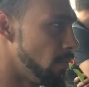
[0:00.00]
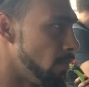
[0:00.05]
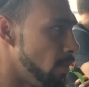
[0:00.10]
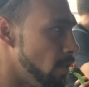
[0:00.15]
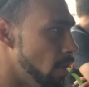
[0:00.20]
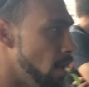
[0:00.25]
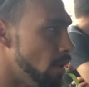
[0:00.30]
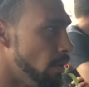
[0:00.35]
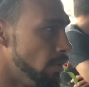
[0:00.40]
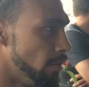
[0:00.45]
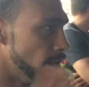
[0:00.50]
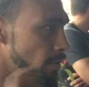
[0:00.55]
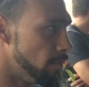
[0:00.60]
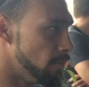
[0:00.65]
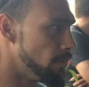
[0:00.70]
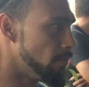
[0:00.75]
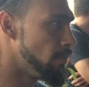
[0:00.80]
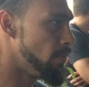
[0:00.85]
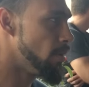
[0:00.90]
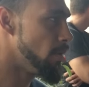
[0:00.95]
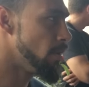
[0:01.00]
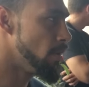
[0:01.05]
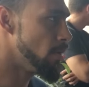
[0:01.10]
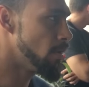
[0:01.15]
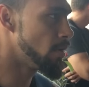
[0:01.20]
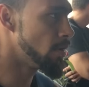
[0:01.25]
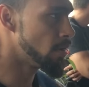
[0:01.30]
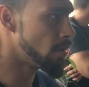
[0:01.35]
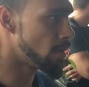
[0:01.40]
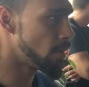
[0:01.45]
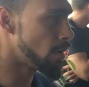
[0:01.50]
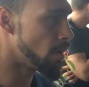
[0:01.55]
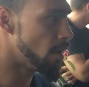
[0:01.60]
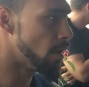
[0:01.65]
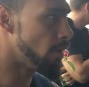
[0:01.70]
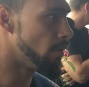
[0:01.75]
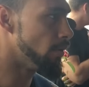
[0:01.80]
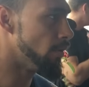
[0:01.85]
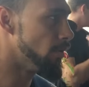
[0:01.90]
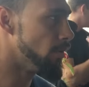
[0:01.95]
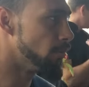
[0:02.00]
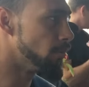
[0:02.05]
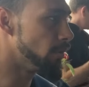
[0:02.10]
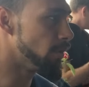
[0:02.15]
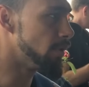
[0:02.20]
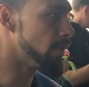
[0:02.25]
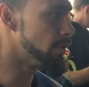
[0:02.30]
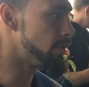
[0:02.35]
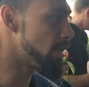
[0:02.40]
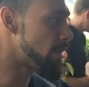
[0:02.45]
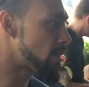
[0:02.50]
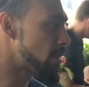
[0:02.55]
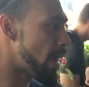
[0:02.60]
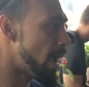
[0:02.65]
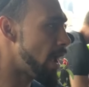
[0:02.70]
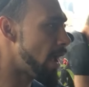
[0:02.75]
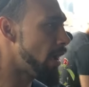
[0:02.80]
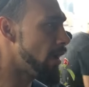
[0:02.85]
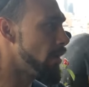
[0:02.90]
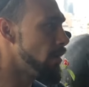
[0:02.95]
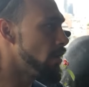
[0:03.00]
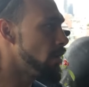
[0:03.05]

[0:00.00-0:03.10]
on on the religious side